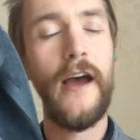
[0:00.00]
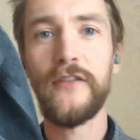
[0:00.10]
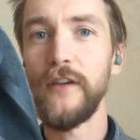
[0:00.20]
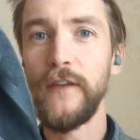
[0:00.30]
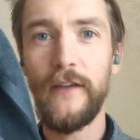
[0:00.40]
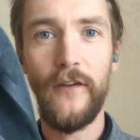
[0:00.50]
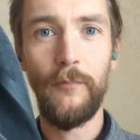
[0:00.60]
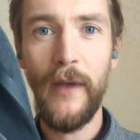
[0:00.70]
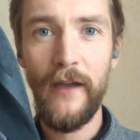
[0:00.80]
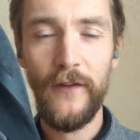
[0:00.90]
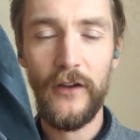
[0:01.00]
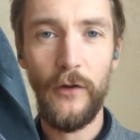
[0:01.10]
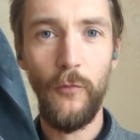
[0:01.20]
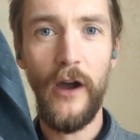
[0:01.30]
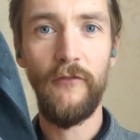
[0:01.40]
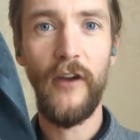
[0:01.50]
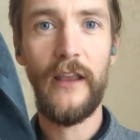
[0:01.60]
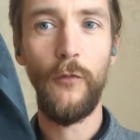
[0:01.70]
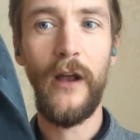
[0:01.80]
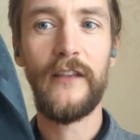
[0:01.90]
Also, Vivo Barefoot can work
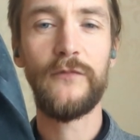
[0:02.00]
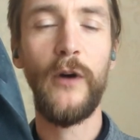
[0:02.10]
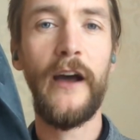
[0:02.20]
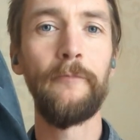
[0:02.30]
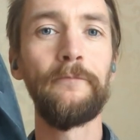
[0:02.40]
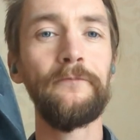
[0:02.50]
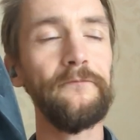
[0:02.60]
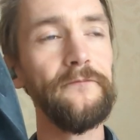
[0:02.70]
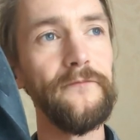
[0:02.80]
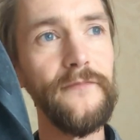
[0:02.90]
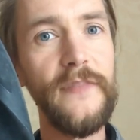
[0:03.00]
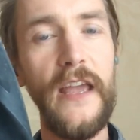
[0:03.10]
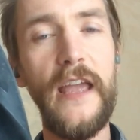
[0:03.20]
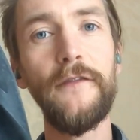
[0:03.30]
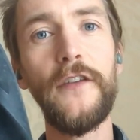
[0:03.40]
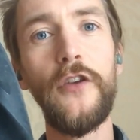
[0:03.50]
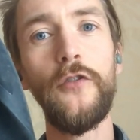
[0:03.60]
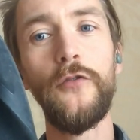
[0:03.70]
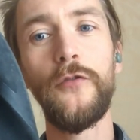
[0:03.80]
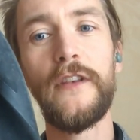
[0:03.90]
really well as well. If
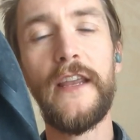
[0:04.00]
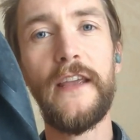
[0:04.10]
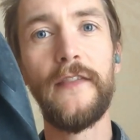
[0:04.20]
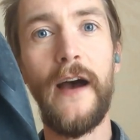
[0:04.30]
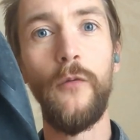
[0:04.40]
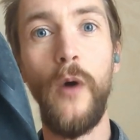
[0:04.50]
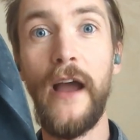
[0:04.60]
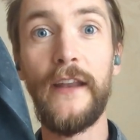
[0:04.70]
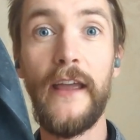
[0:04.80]
you need that wider